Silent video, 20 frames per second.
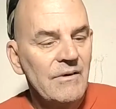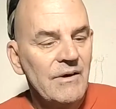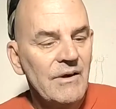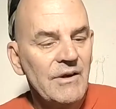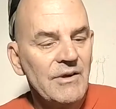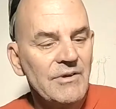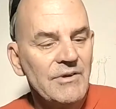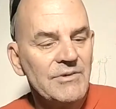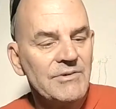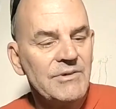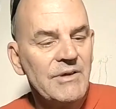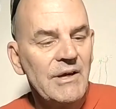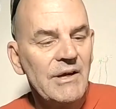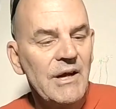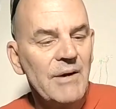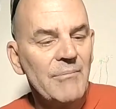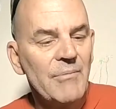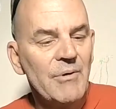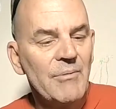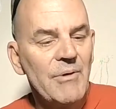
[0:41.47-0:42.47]
And you see I
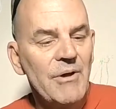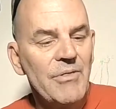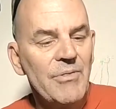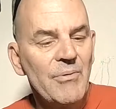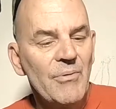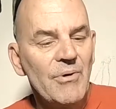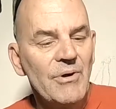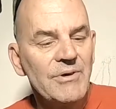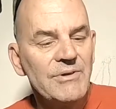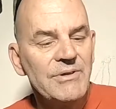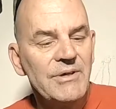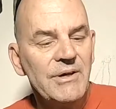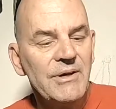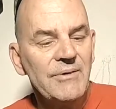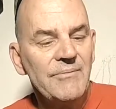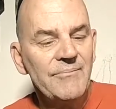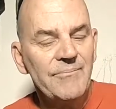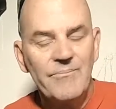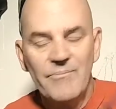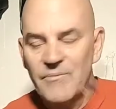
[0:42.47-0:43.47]
got more of my thorns here.